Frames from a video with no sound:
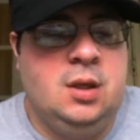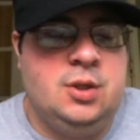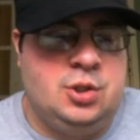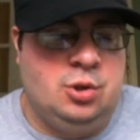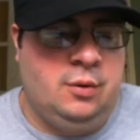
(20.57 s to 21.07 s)

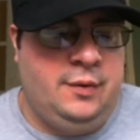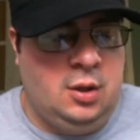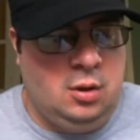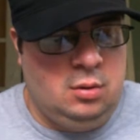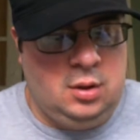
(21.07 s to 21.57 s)
So if you
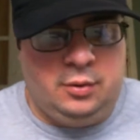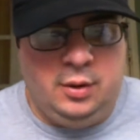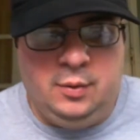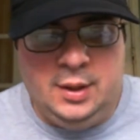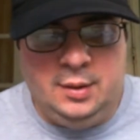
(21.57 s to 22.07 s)
don't
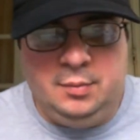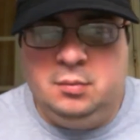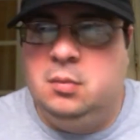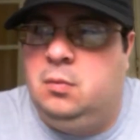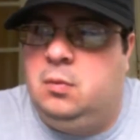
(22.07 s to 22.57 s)
agree with it,
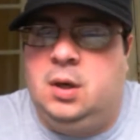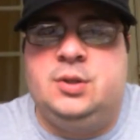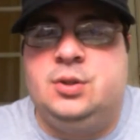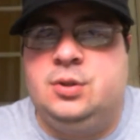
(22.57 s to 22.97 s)
why don't